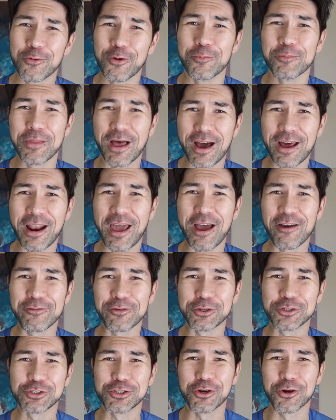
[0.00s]
from not
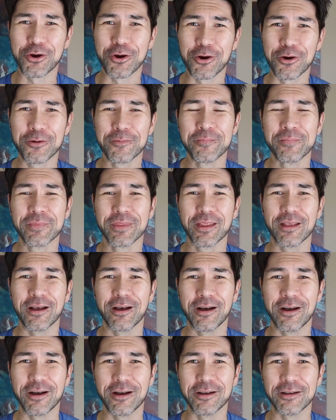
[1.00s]
having sugar
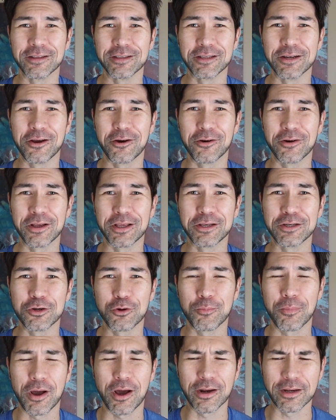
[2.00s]
uh, you know, in
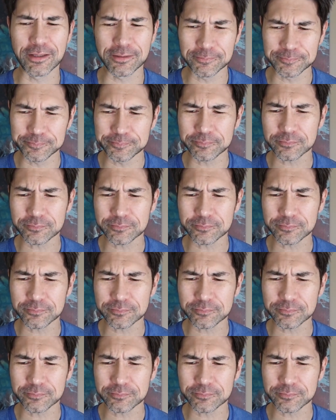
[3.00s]
your body,